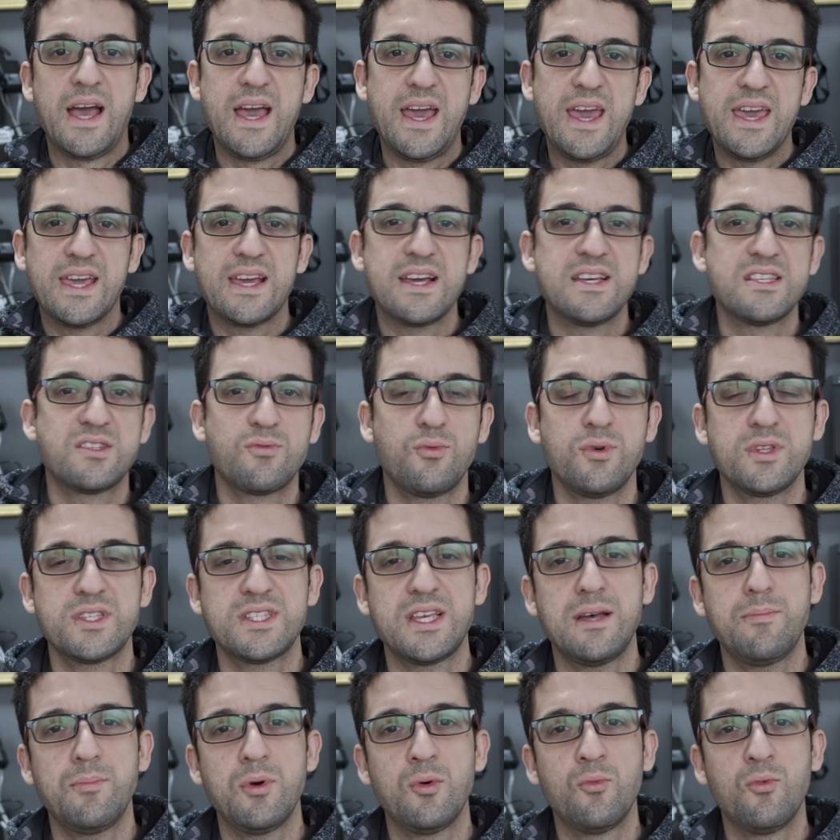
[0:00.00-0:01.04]
Hey guys, what's
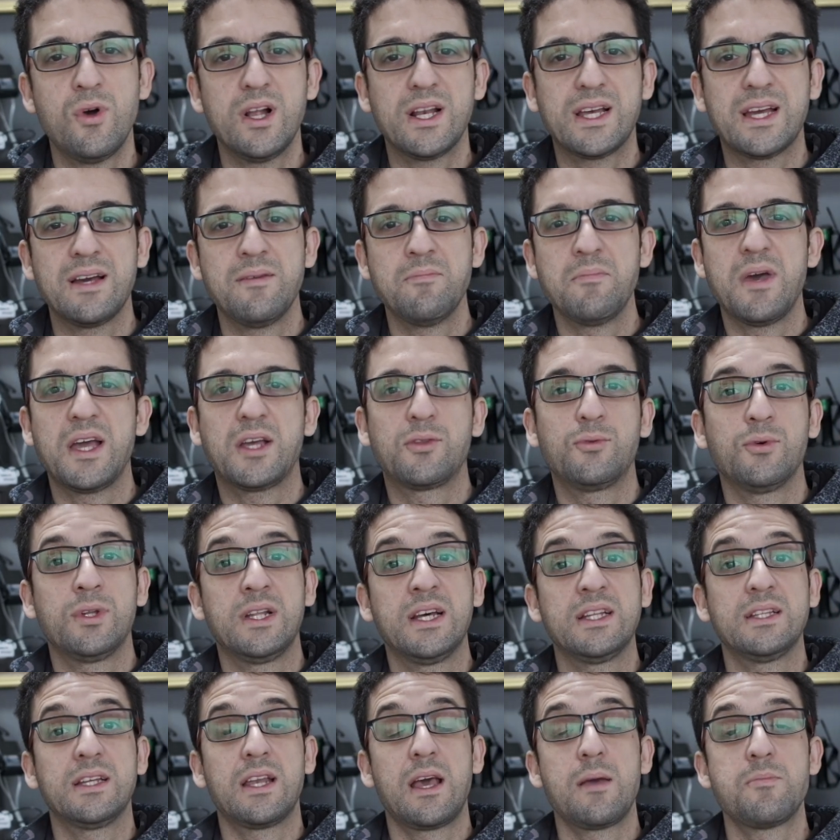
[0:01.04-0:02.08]
up and welcome back to
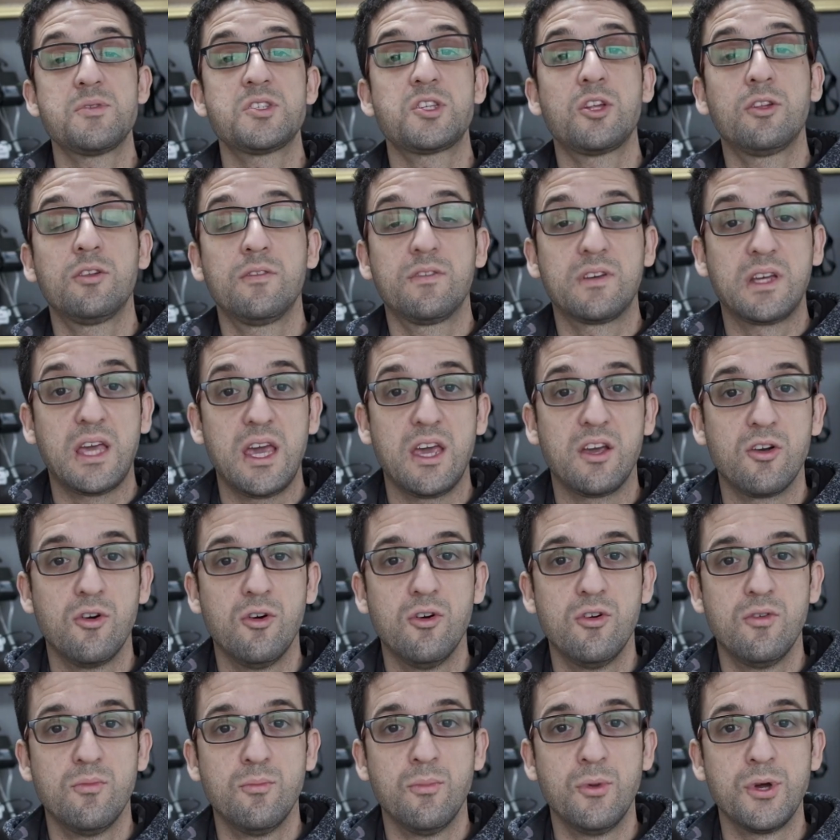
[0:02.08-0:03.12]
another episode of Keigo
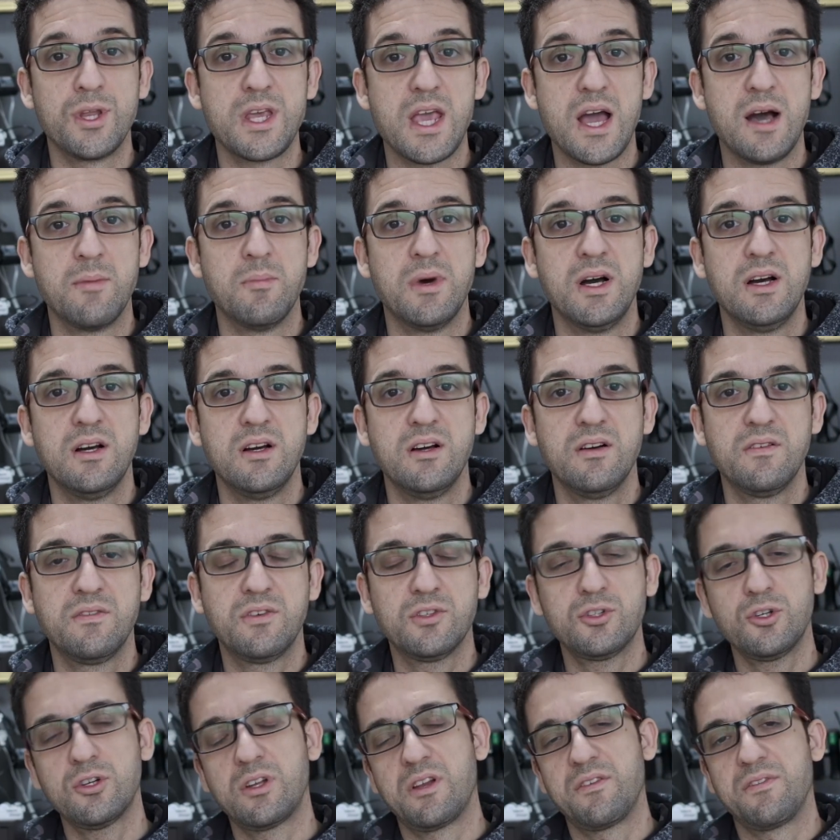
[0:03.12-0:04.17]
Moriyama
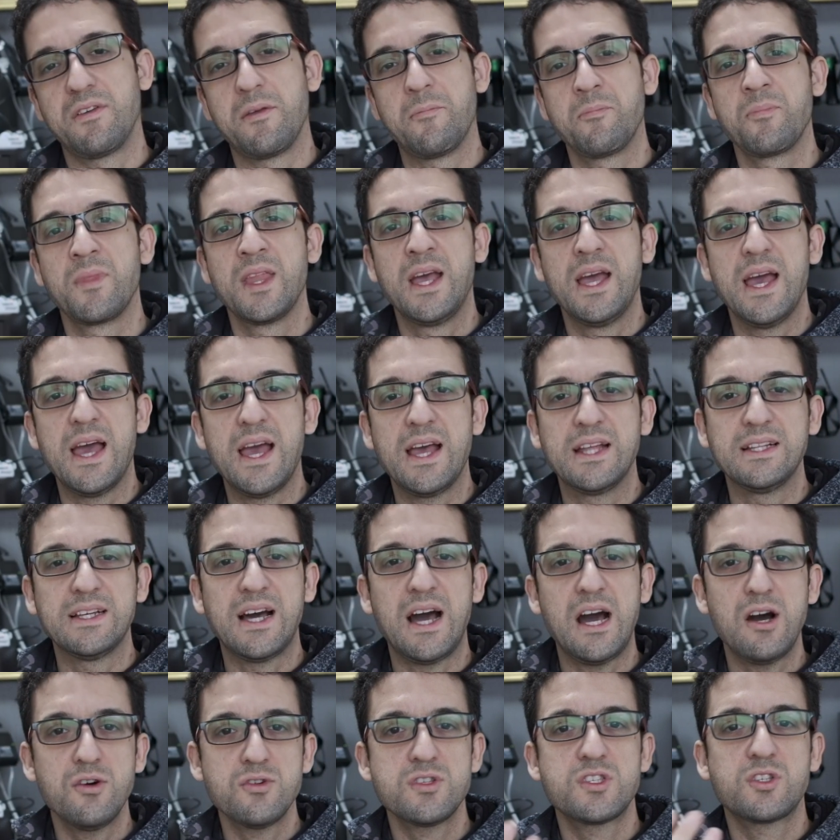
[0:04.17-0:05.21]
Photography. And
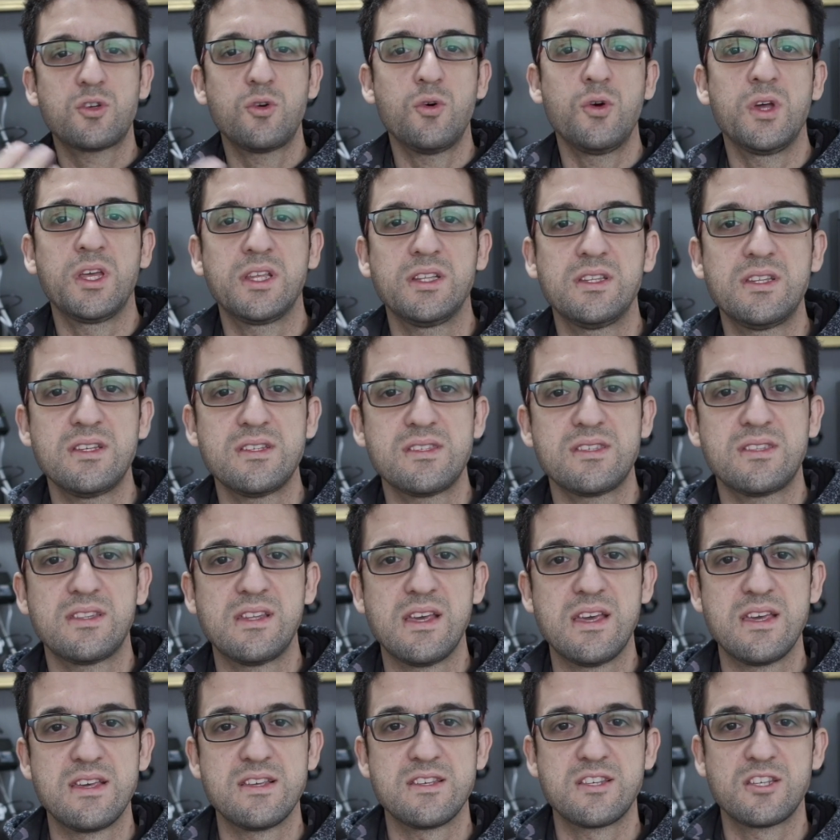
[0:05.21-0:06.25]
how it's going these
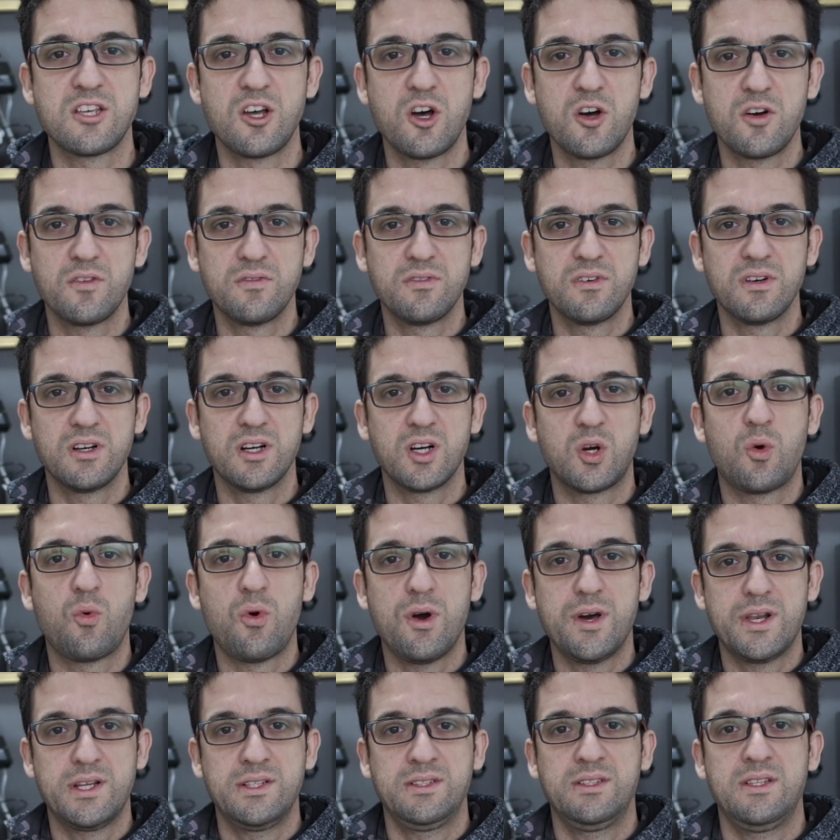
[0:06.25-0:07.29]
days of
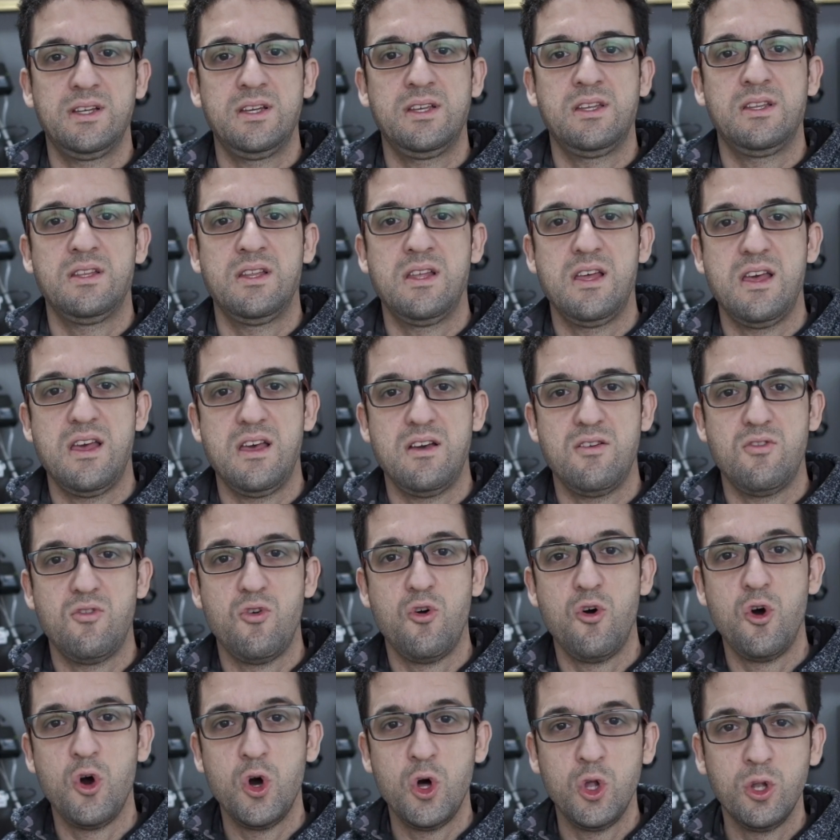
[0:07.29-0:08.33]
quarantine
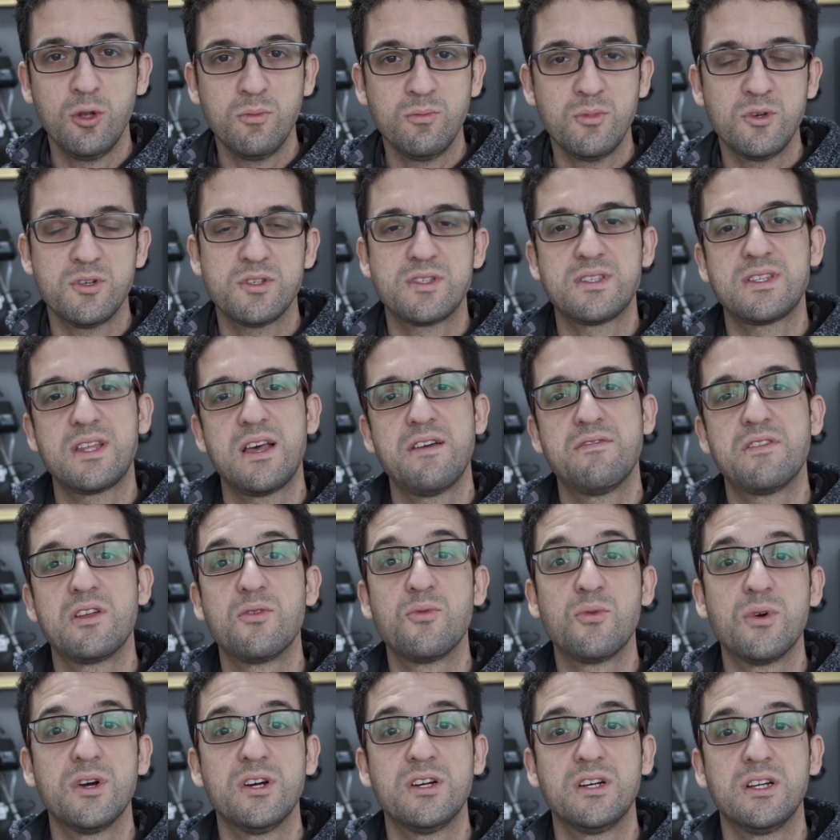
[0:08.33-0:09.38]
almost
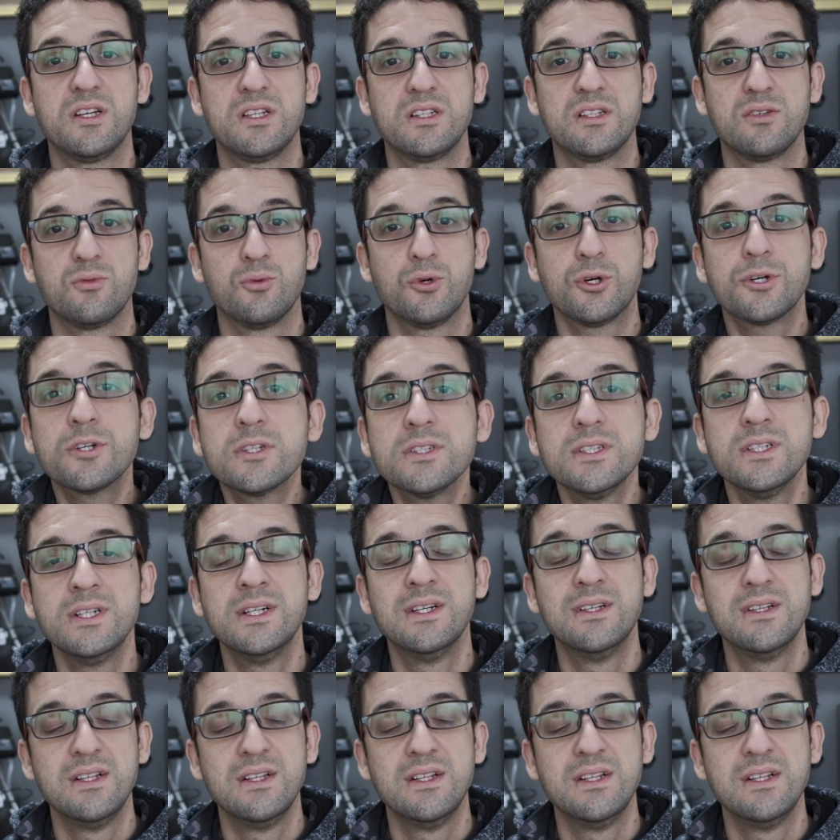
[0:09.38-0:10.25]
everywhere in the world.